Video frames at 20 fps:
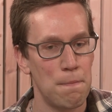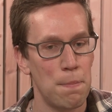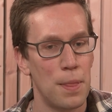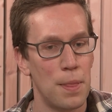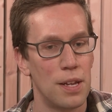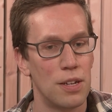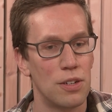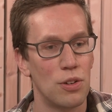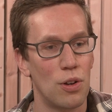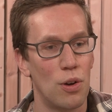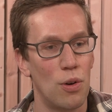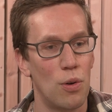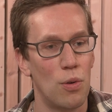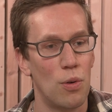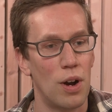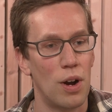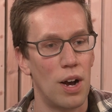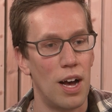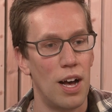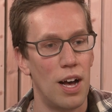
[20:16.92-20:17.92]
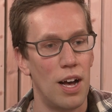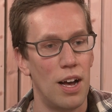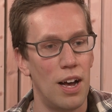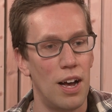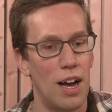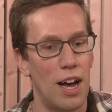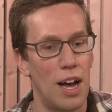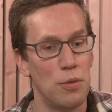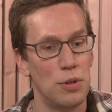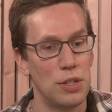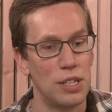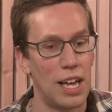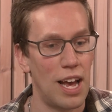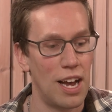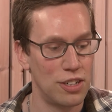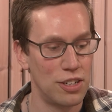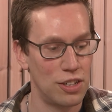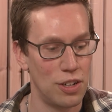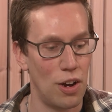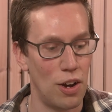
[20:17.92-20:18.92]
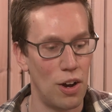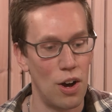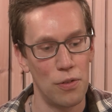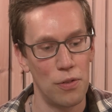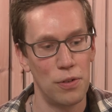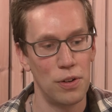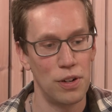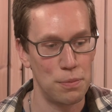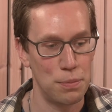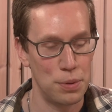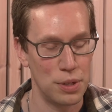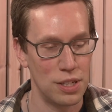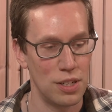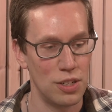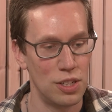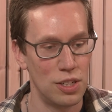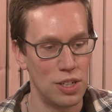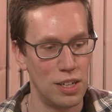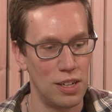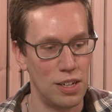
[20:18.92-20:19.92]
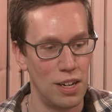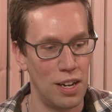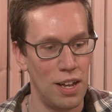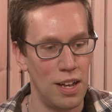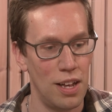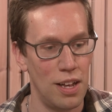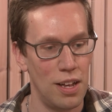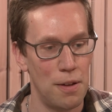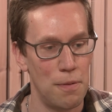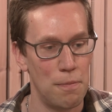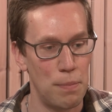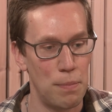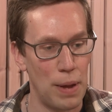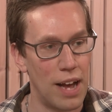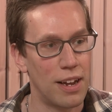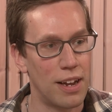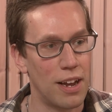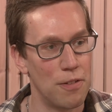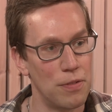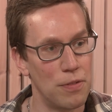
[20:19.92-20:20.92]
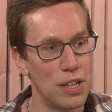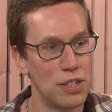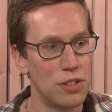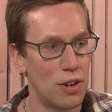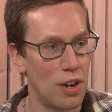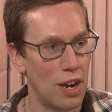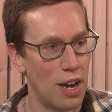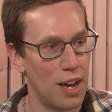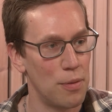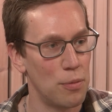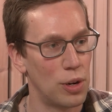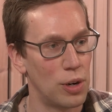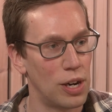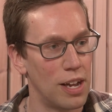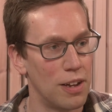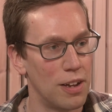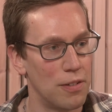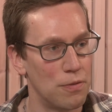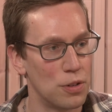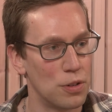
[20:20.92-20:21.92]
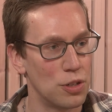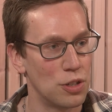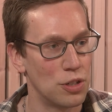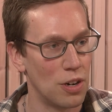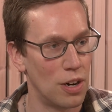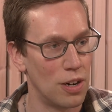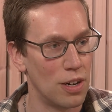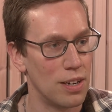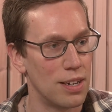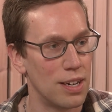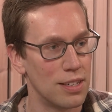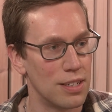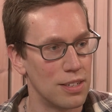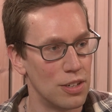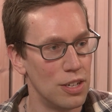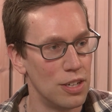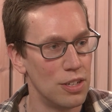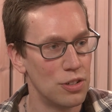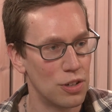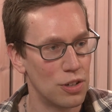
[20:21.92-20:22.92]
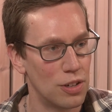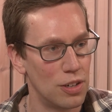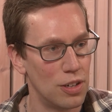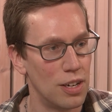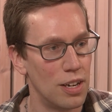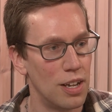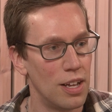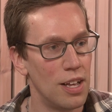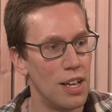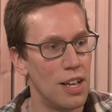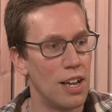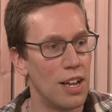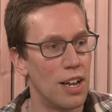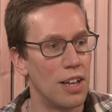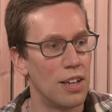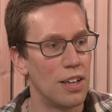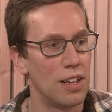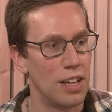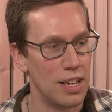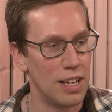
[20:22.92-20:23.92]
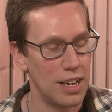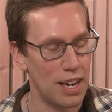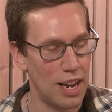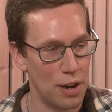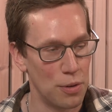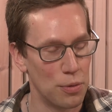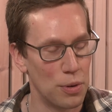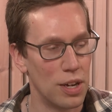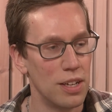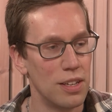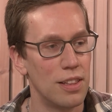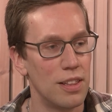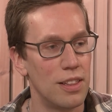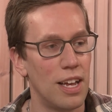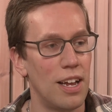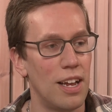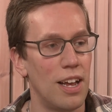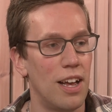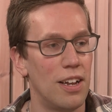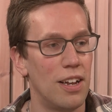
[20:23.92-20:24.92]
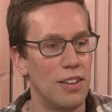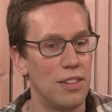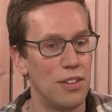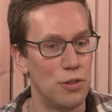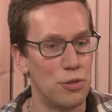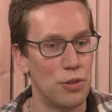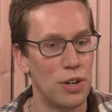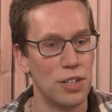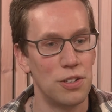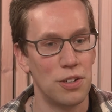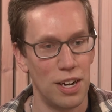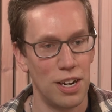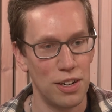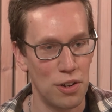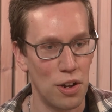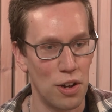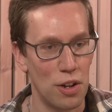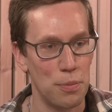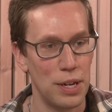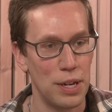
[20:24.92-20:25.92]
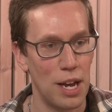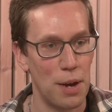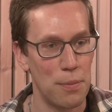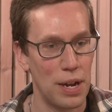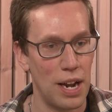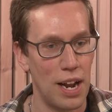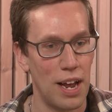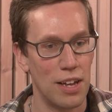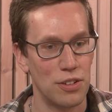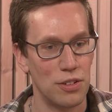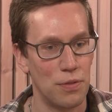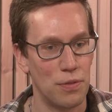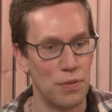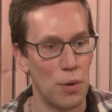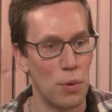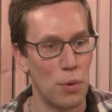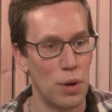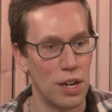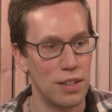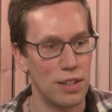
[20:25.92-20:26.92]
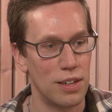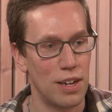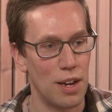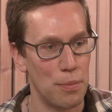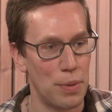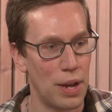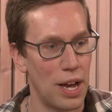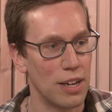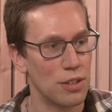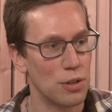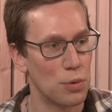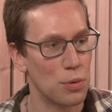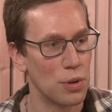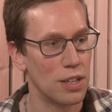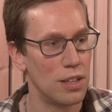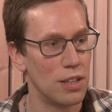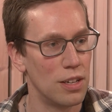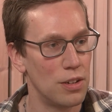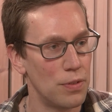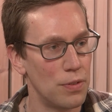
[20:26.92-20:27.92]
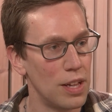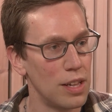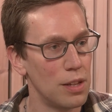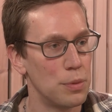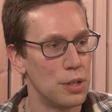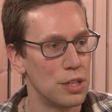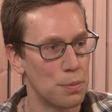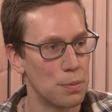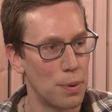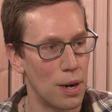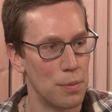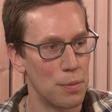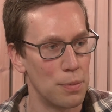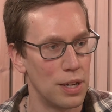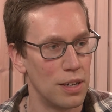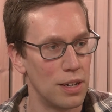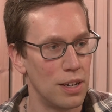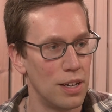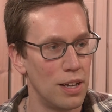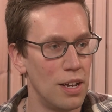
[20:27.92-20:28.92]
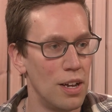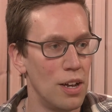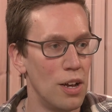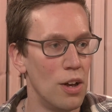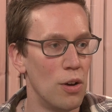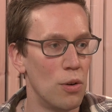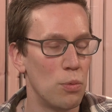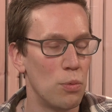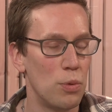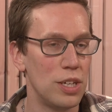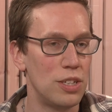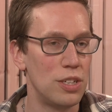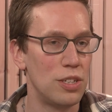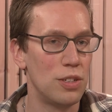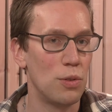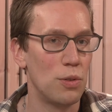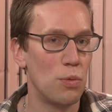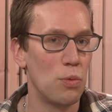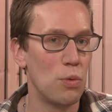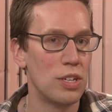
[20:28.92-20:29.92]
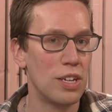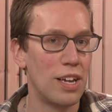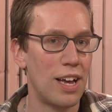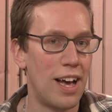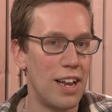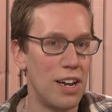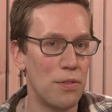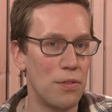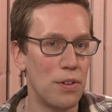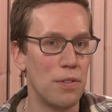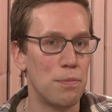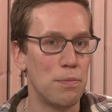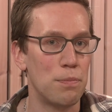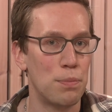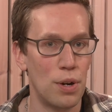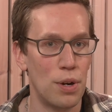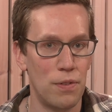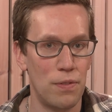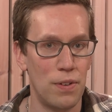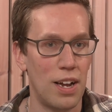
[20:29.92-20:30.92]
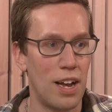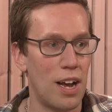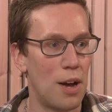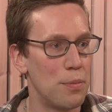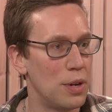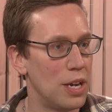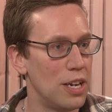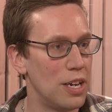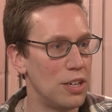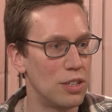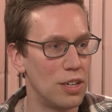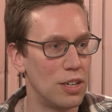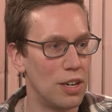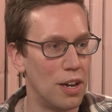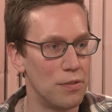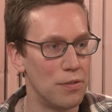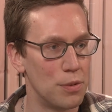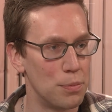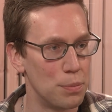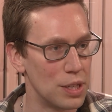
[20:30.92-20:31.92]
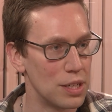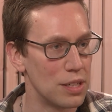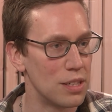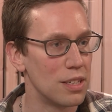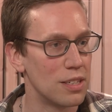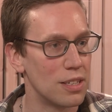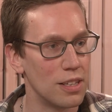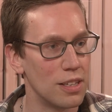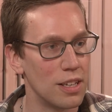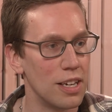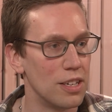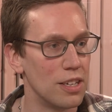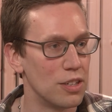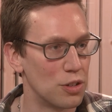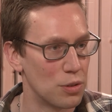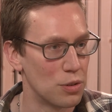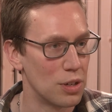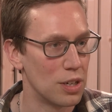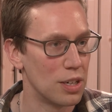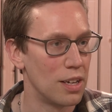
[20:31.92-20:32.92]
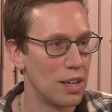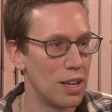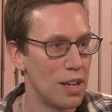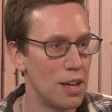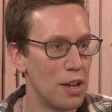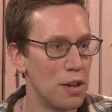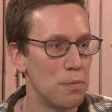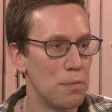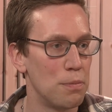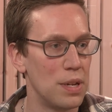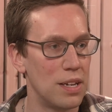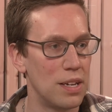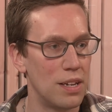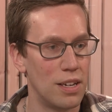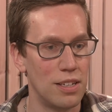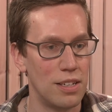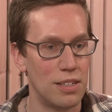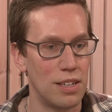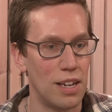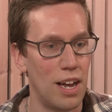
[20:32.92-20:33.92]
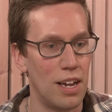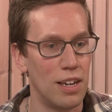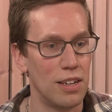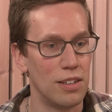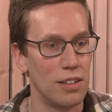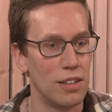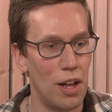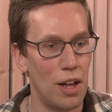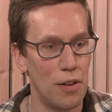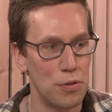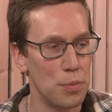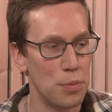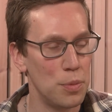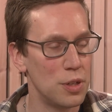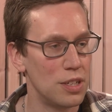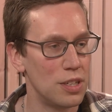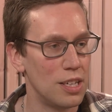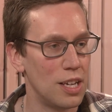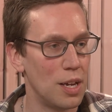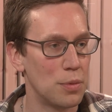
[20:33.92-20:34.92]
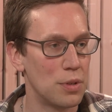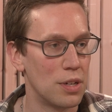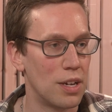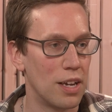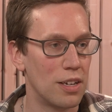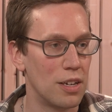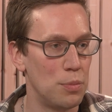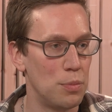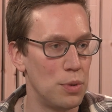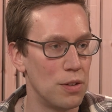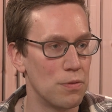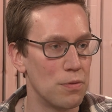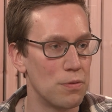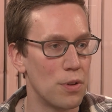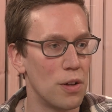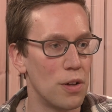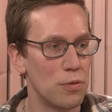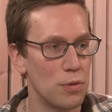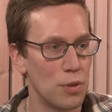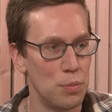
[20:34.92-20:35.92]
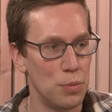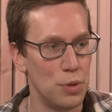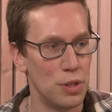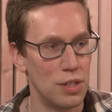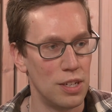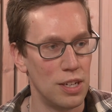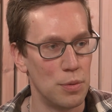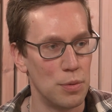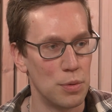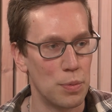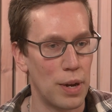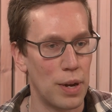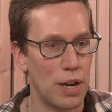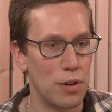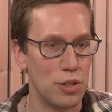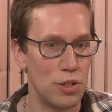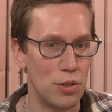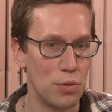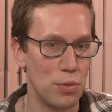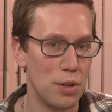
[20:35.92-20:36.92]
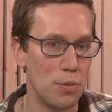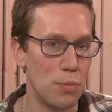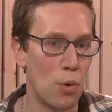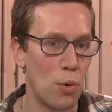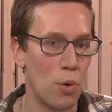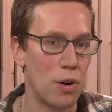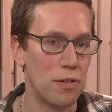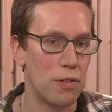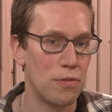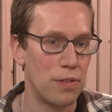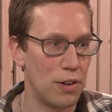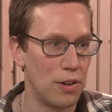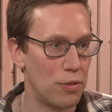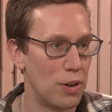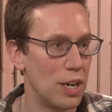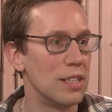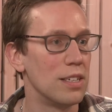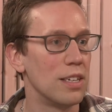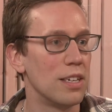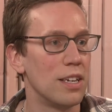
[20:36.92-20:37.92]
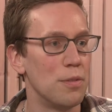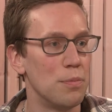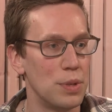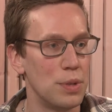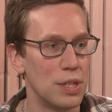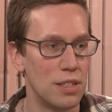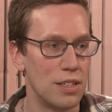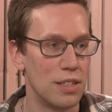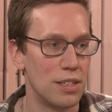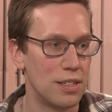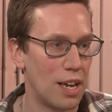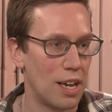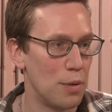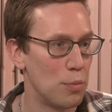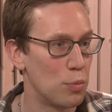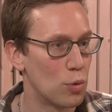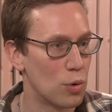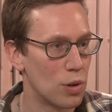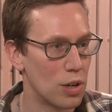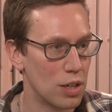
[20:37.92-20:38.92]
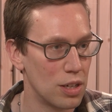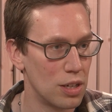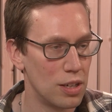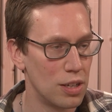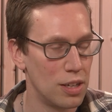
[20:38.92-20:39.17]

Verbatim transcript: So I was actually offered a position back at Vesterheim, where I had first started as an intern. In Iowa. In Iowa. They had the director had called me up and asked if I wanted to come back to work in the development department. Okay. Which was kind of a perfect combination of the business and the history. Yep. Because I loved museums and I could be involved with museums, but I was doing more fundraising and business type work.